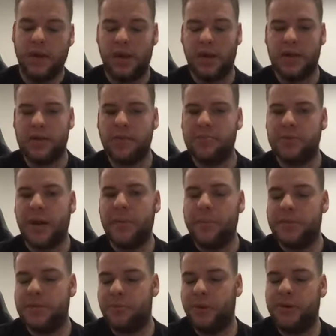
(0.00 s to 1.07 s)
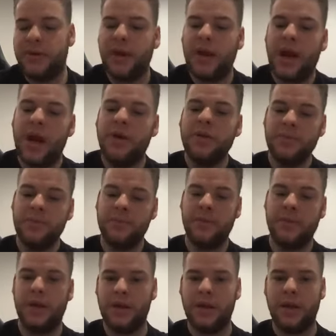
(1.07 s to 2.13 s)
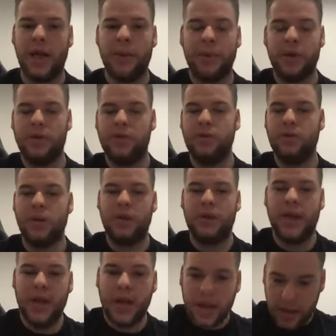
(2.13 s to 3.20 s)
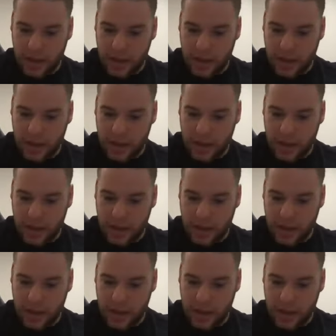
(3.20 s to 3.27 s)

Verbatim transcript: And I sometimes print that out, and I'm going to shoot a day,